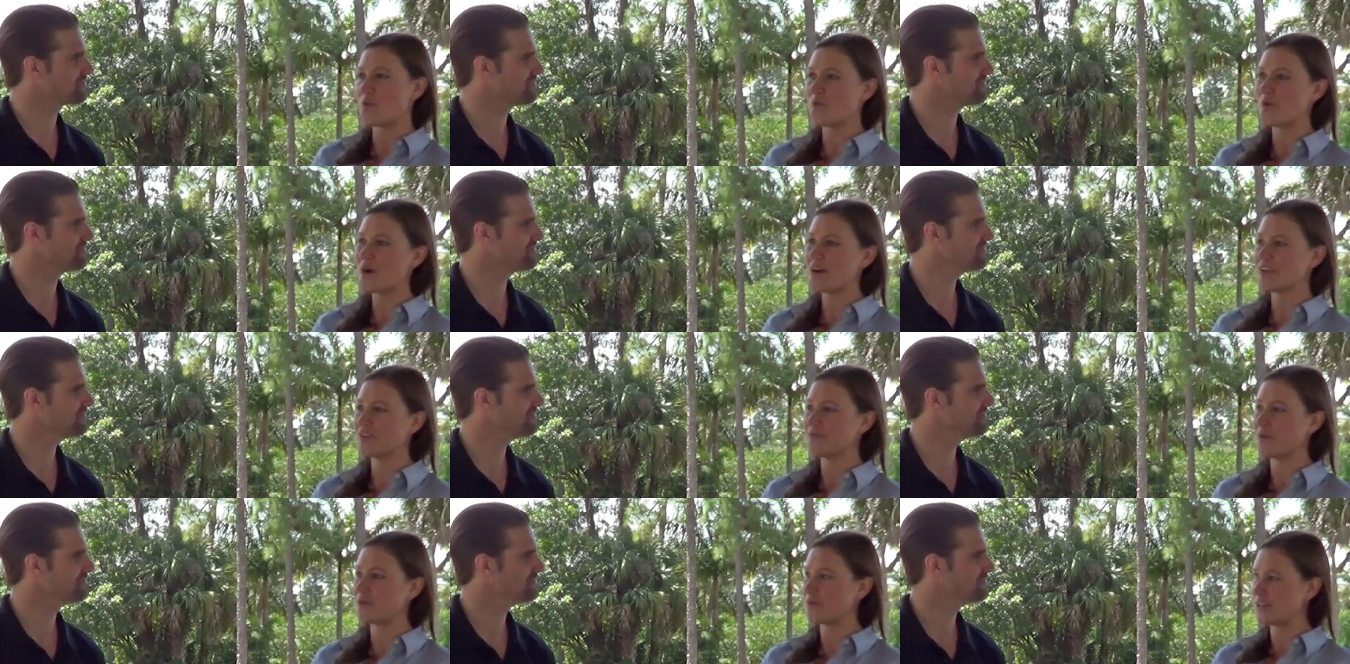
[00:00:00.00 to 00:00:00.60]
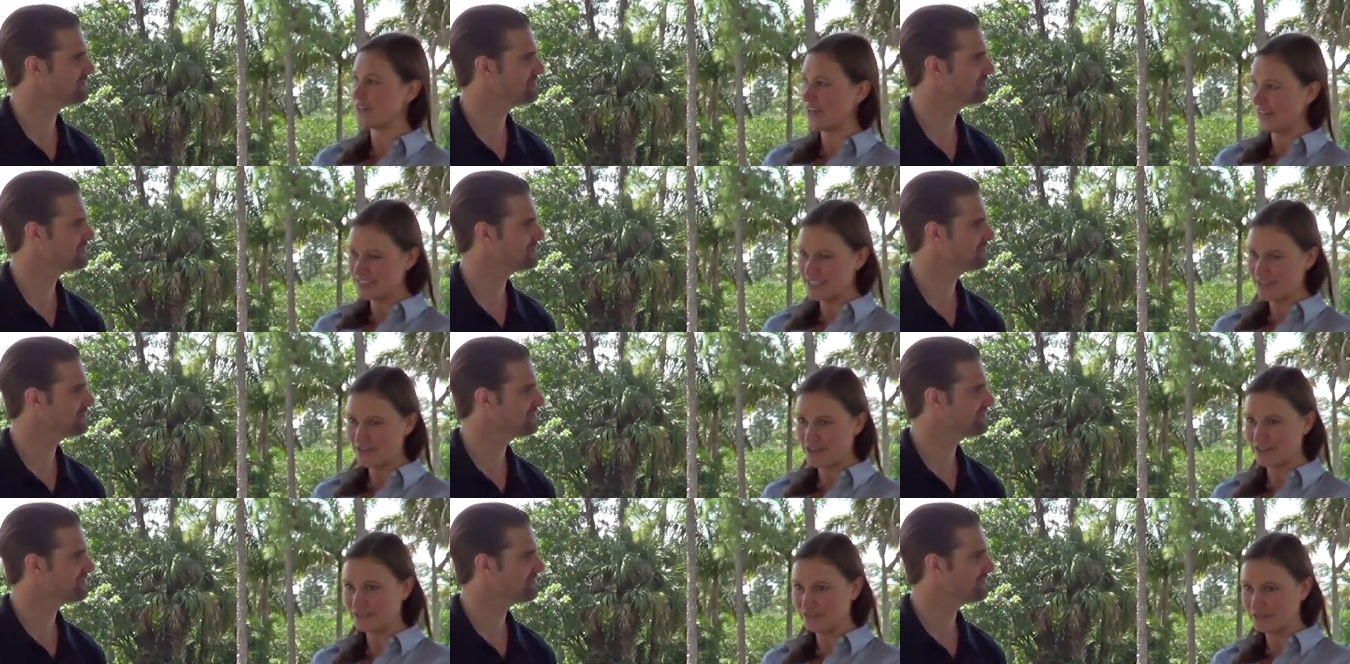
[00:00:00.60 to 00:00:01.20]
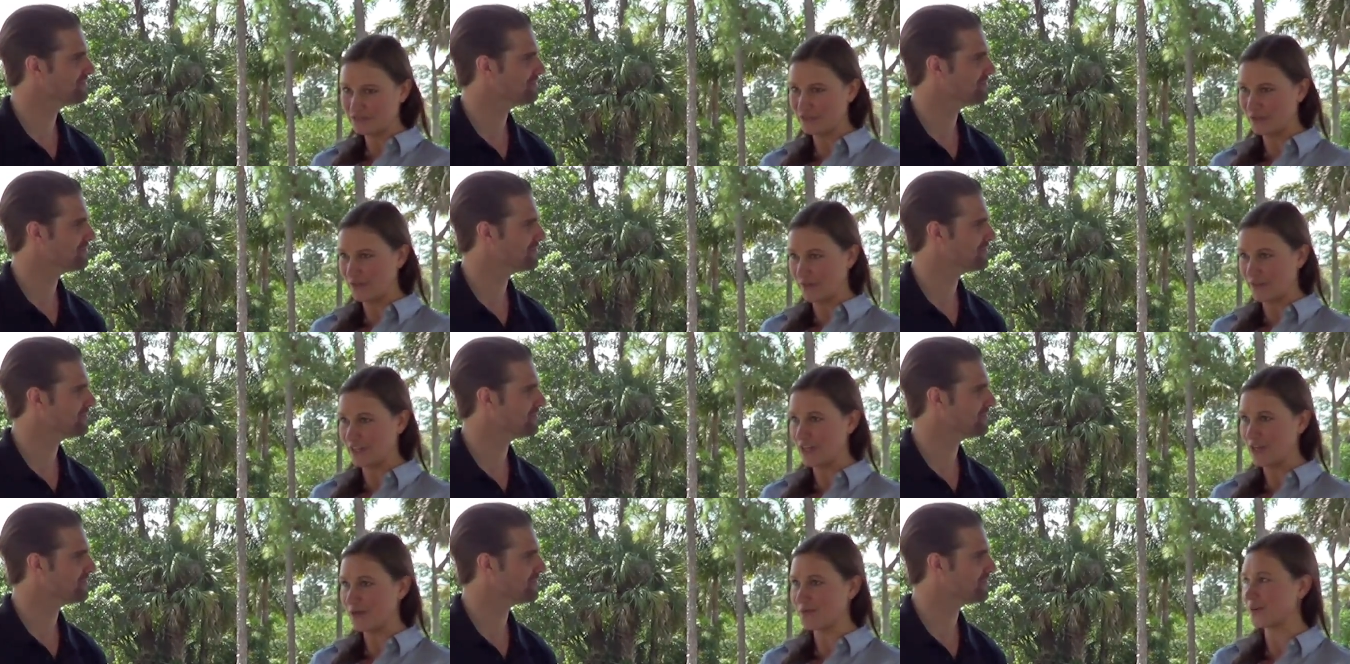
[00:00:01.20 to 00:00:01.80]
Speaker 1: Well, when we're not down here in
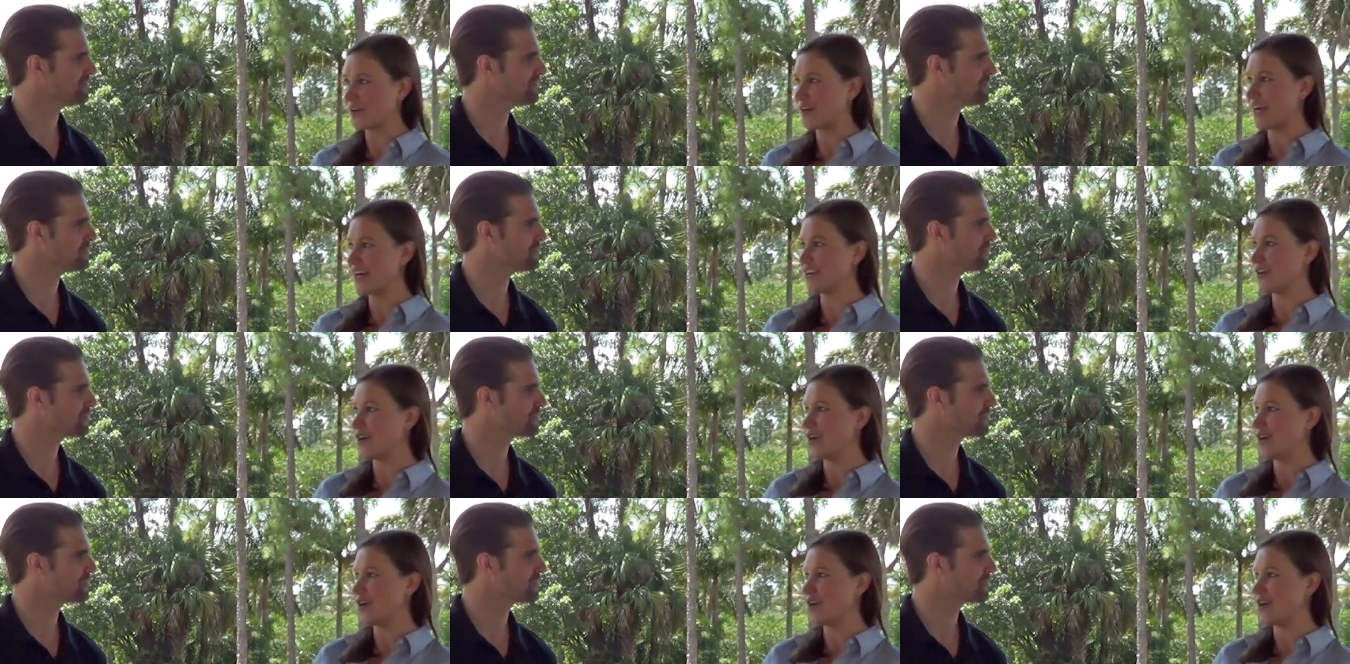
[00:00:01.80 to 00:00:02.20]
Florida, we're at